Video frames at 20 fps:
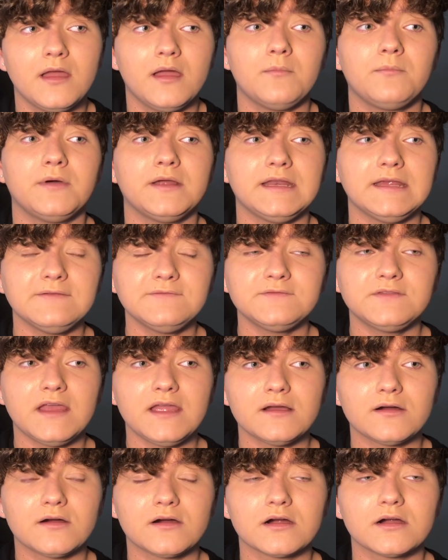But if
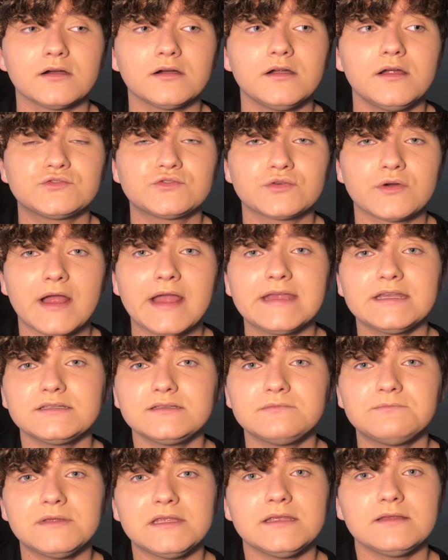they are trying
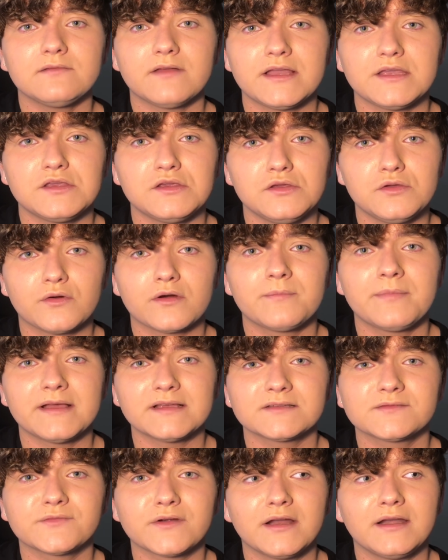to be like your
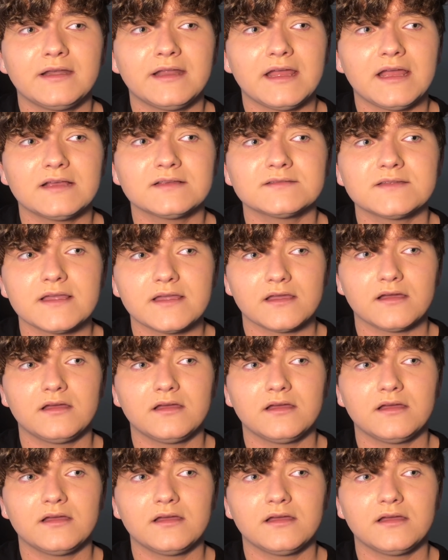best friend as like